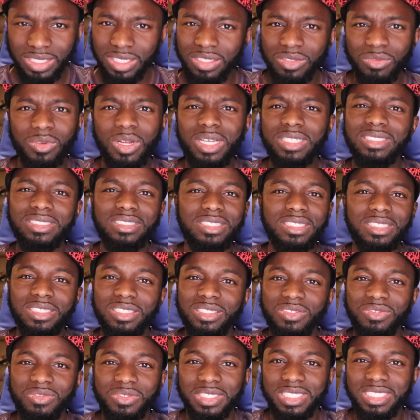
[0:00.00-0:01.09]
Runs into
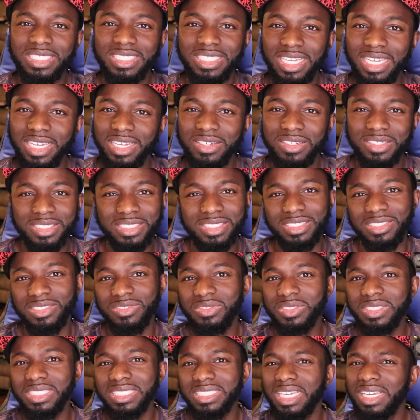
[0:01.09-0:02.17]
his friend Darren, and his
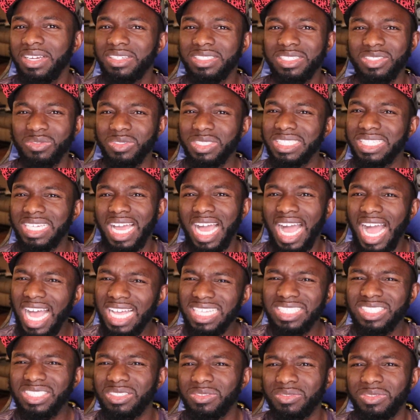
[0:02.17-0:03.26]
friend Darren is really
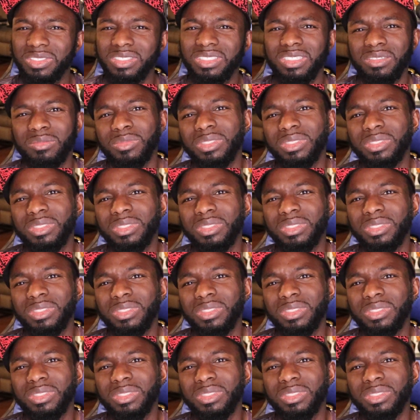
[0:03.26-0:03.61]
hostile for some